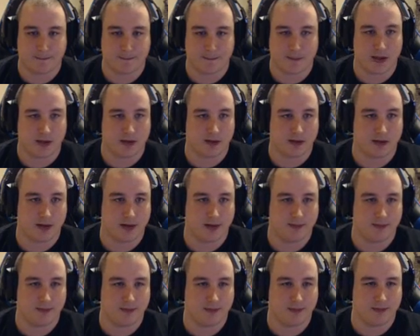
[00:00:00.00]
All right.
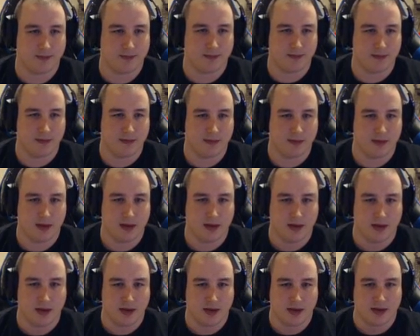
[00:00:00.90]

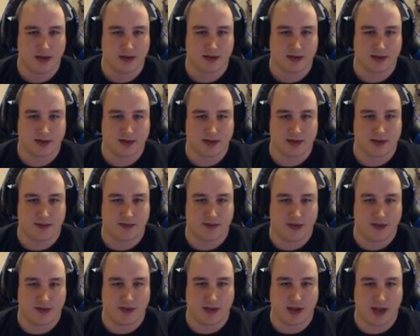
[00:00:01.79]
So this is the
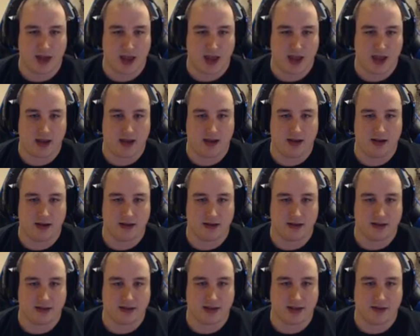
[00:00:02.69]
58
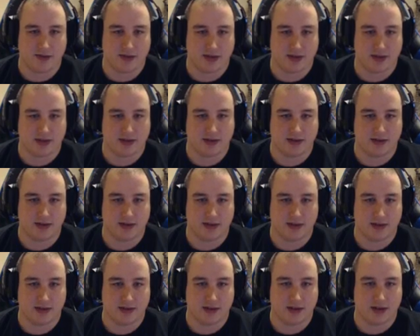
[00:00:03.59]

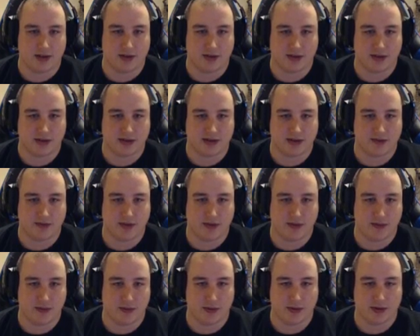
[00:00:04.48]

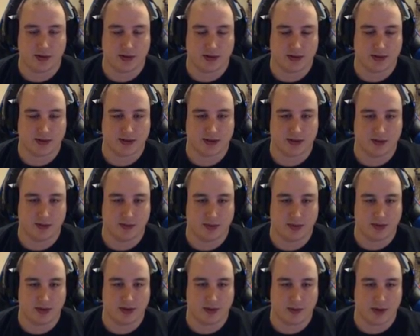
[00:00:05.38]
774 skill
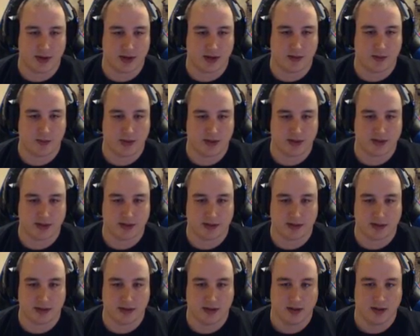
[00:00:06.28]
point awakened
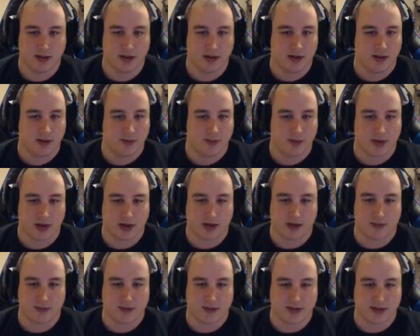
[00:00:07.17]
wizard. Picking
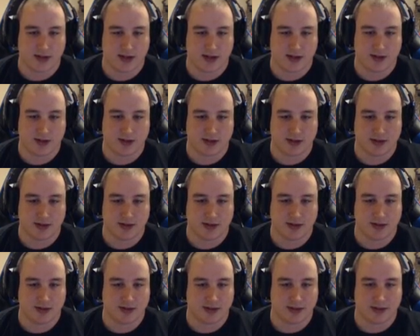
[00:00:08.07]
up the
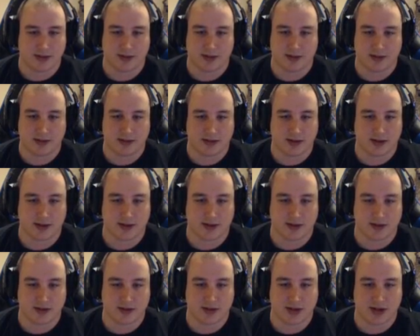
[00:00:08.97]
sages.
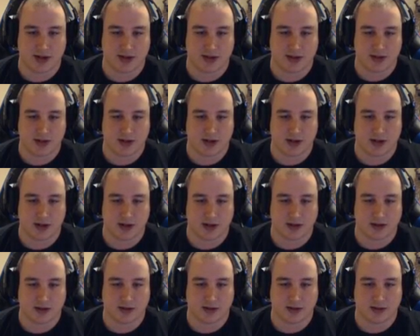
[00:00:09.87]
Nothing's changed here. You
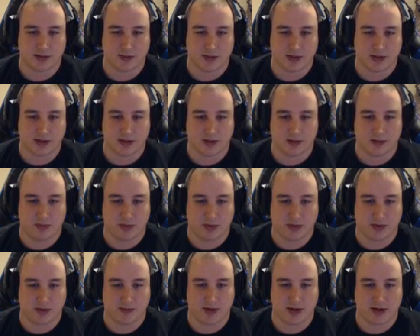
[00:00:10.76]
got the ultimate
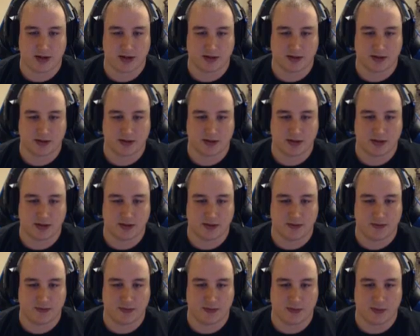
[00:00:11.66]
teleport, magical shield
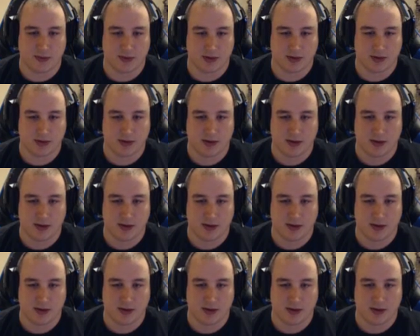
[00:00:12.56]
4.